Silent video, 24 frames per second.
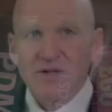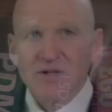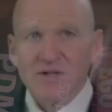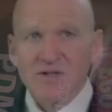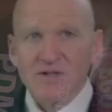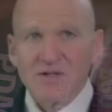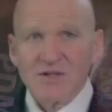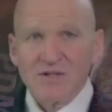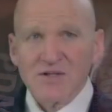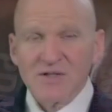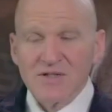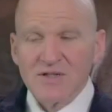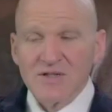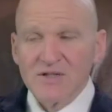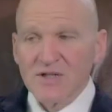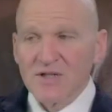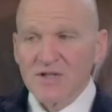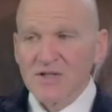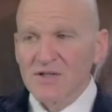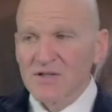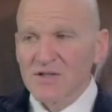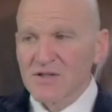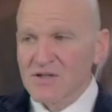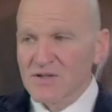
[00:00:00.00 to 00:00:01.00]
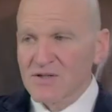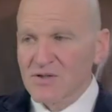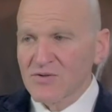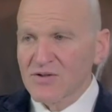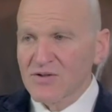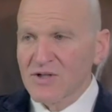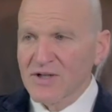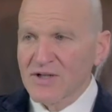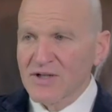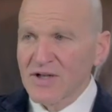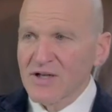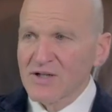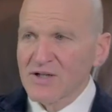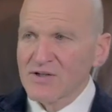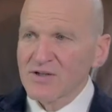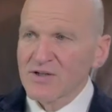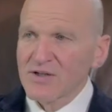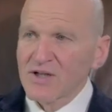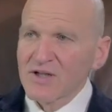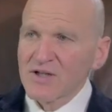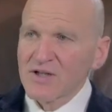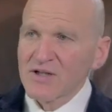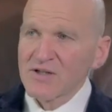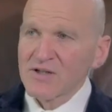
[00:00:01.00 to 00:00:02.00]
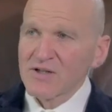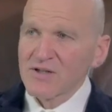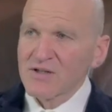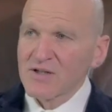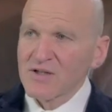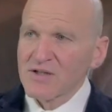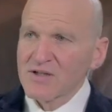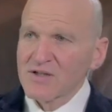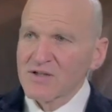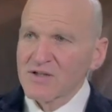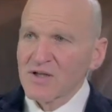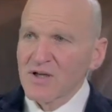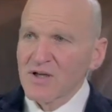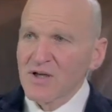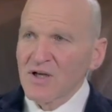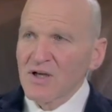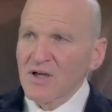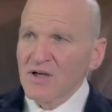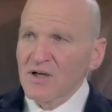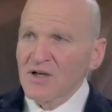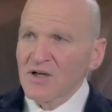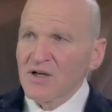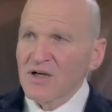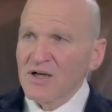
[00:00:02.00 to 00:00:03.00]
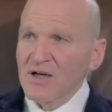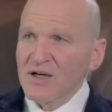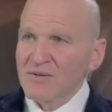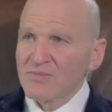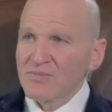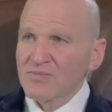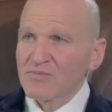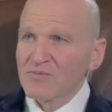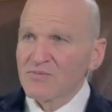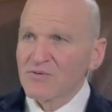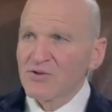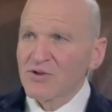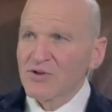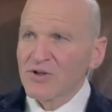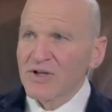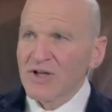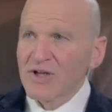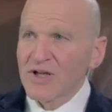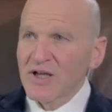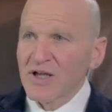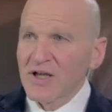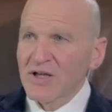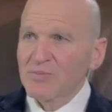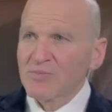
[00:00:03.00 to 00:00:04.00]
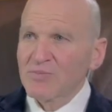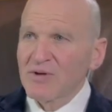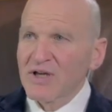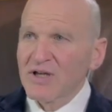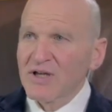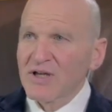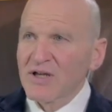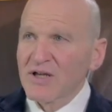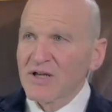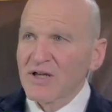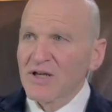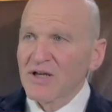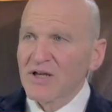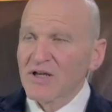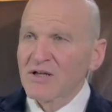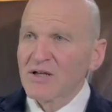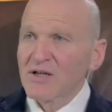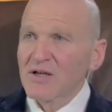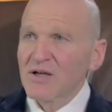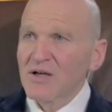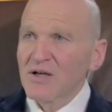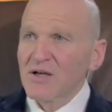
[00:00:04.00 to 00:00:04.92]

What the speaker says: this, as I said, So Doc, how'd you get into this? Good AA, bad AA,